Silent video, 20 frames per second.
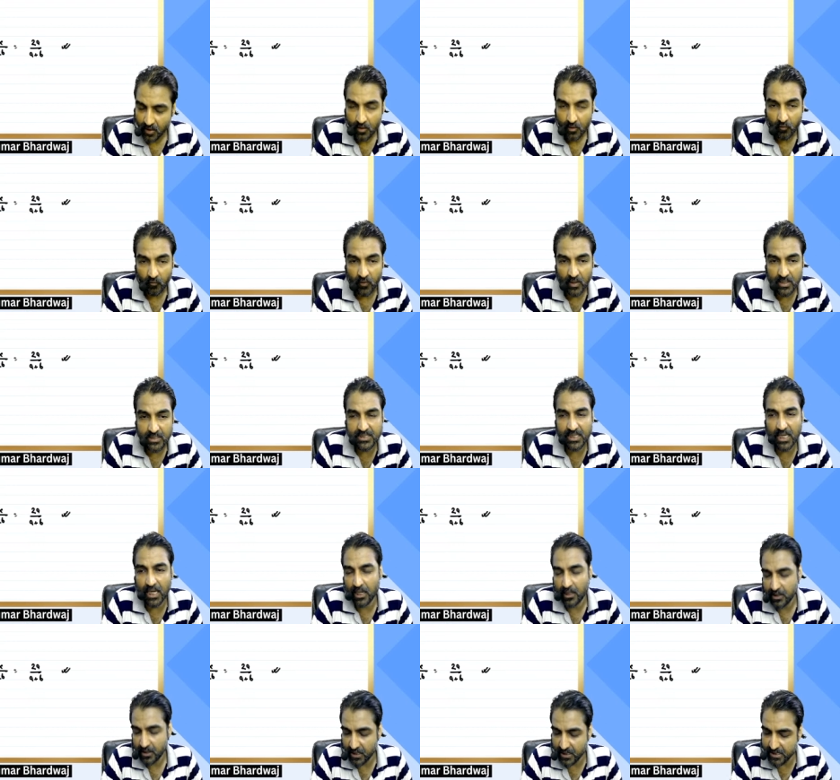Varsa,
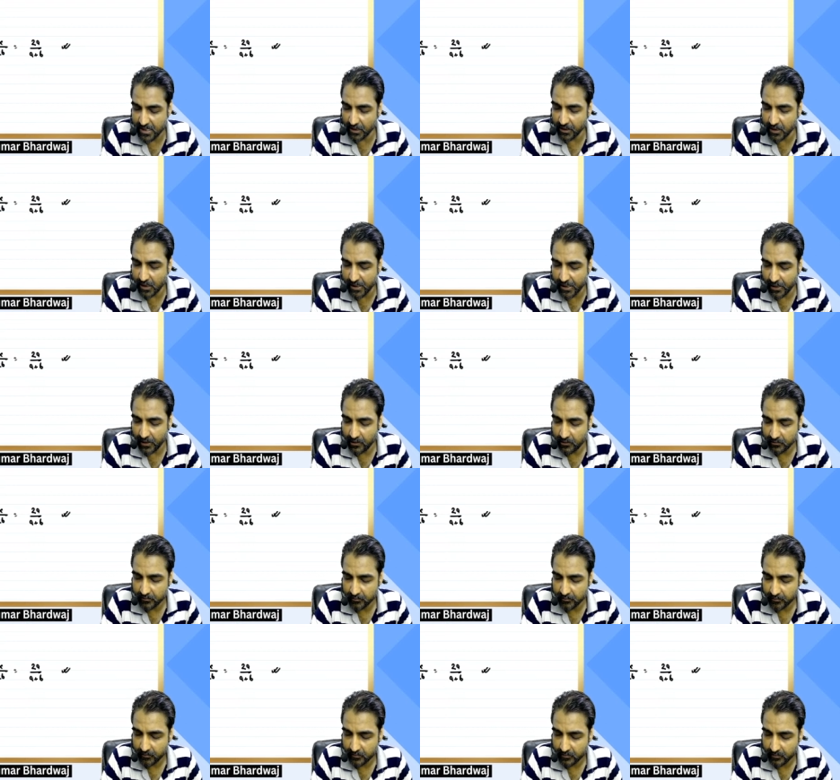is it clear?
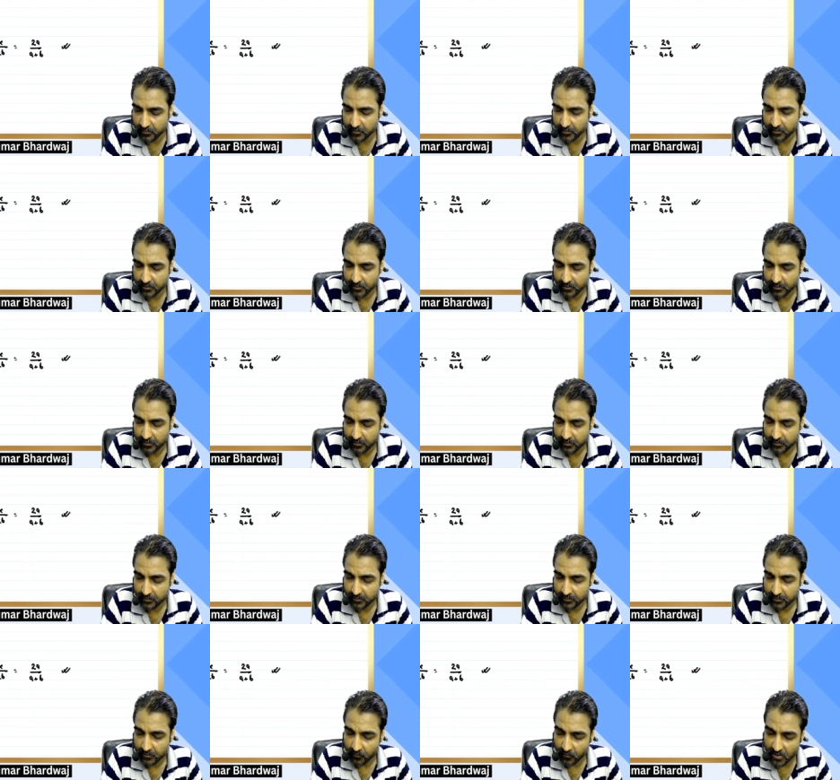
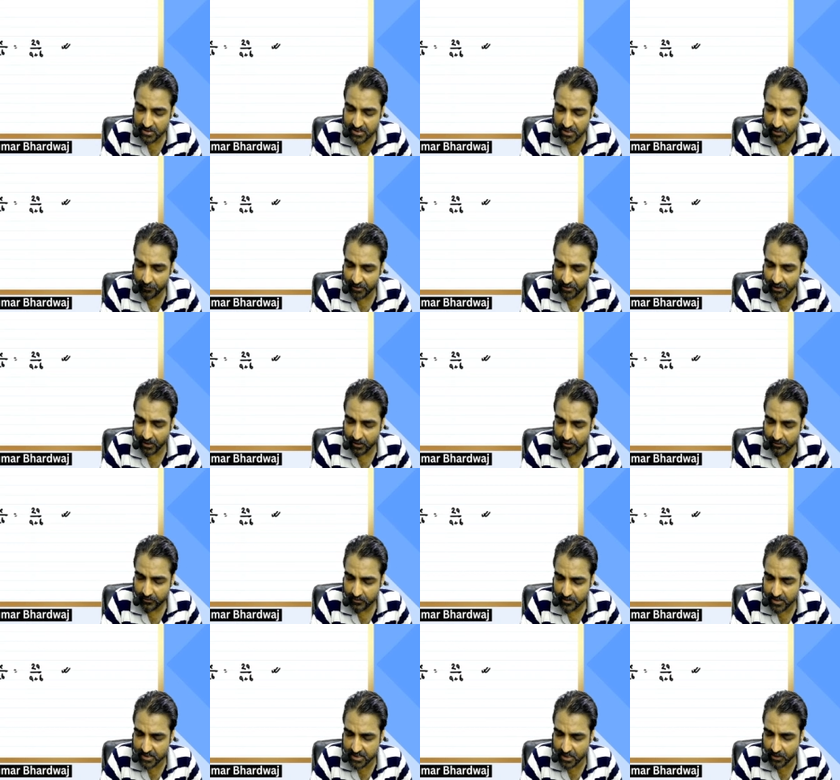Varsa beta,
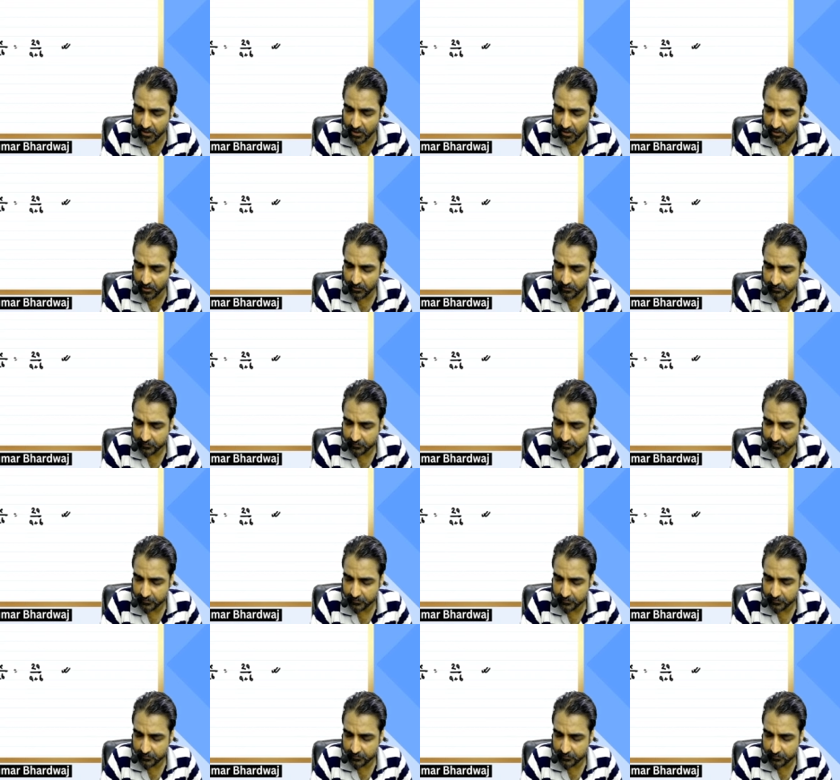is it clear?